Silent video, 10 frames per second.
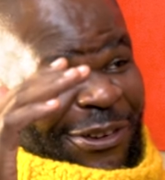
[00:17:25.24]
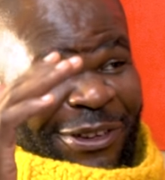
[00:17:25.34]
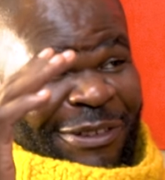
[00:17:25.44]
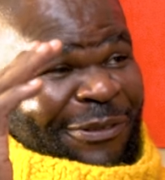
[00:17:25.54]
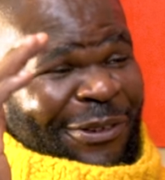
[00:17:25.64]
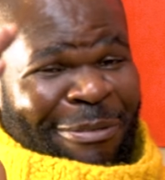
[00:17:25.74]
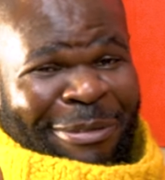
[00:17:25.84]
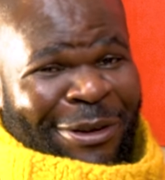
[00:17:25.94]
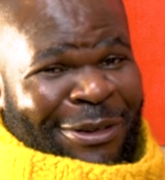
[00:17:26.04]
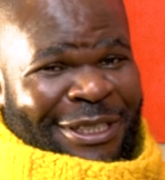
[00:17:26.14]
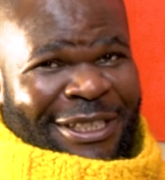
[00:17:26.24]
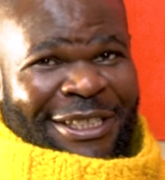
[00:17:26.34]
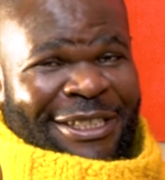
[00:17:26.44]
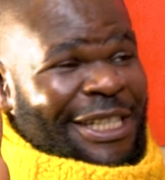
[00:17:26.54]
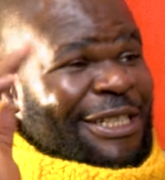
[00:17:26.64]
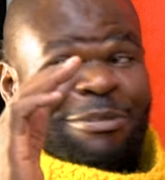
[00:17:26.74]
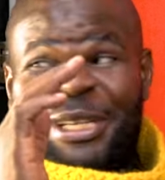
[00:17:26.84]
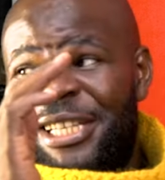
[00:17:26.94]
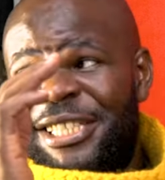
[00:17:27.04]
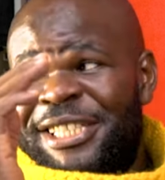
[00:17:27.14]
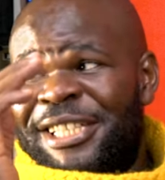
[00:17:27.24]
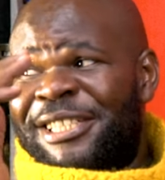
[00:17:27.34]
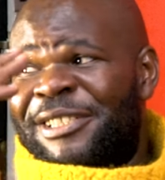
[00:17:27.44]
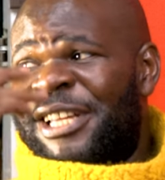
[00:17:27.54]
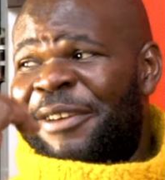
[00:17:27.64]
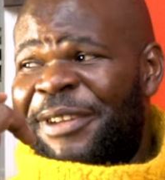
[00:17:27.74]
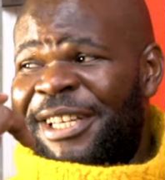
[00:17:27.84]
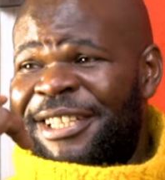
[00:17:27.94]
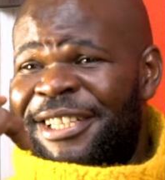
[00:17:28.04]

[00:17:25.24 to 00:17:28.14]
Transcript: on for about six minutes. Is it, Kevin?